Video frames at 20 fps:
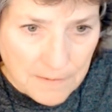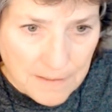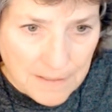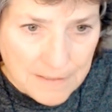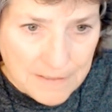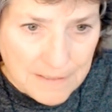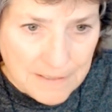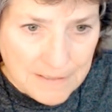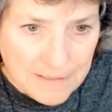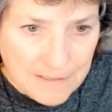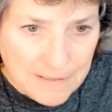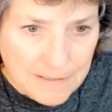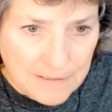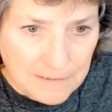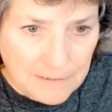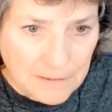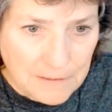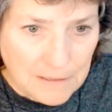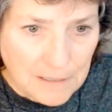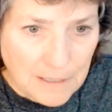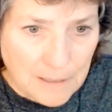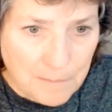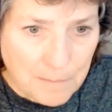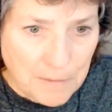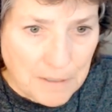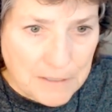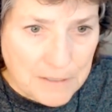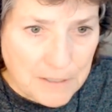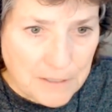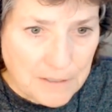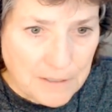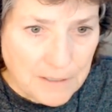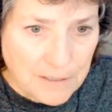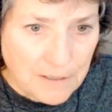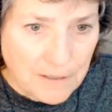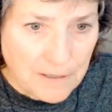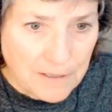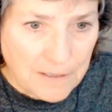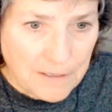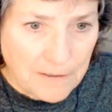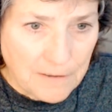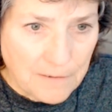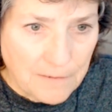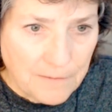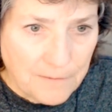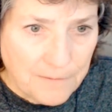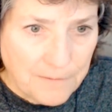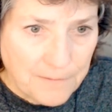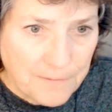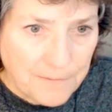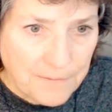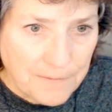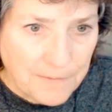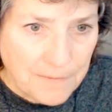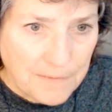There. That it doesn't look like much in the audio.